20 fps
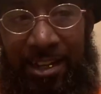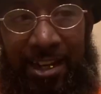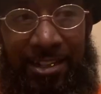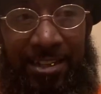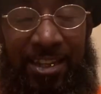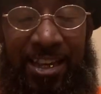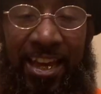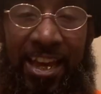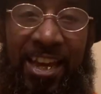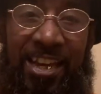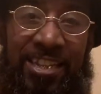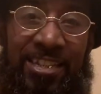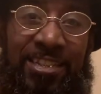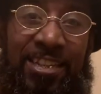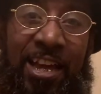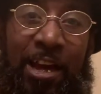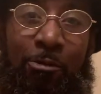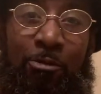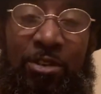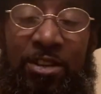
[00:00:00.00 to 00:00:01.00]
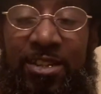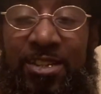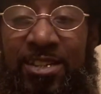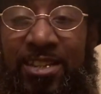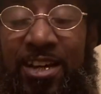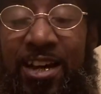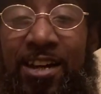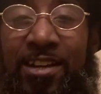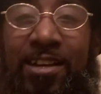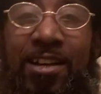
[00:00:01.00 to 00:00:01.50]
the age that we
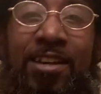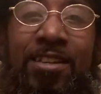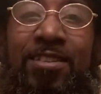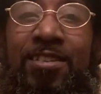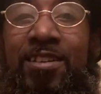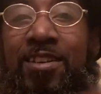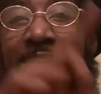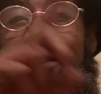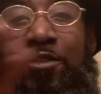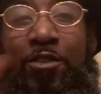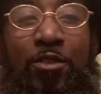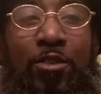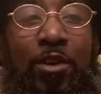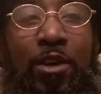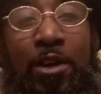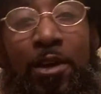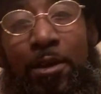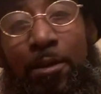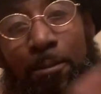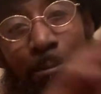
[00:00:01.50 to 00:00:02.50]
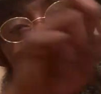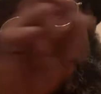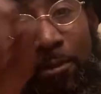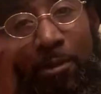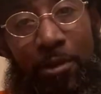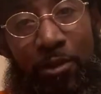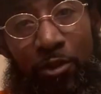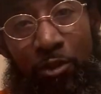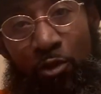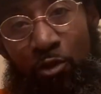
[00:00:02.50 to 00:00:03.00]
assign ourselves
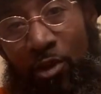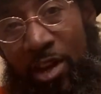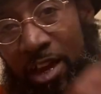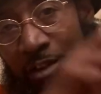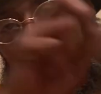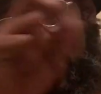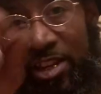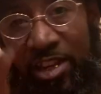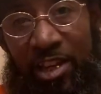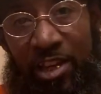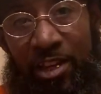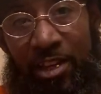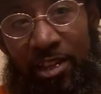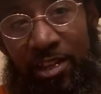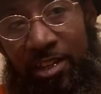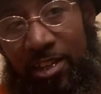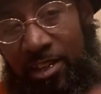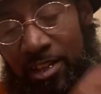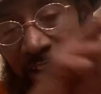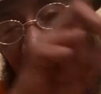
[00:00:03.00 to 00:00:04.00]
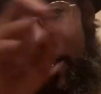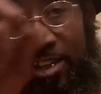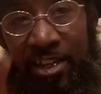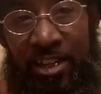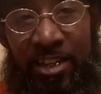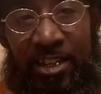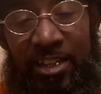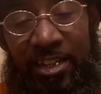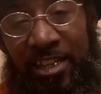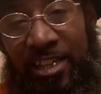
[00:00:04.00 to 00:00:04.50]
through every
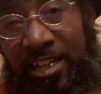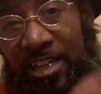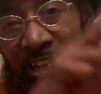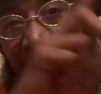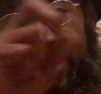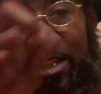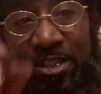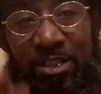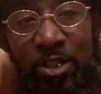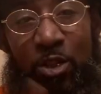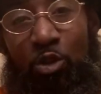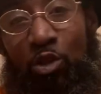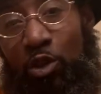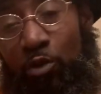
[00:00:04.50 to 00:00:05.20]
yearly solar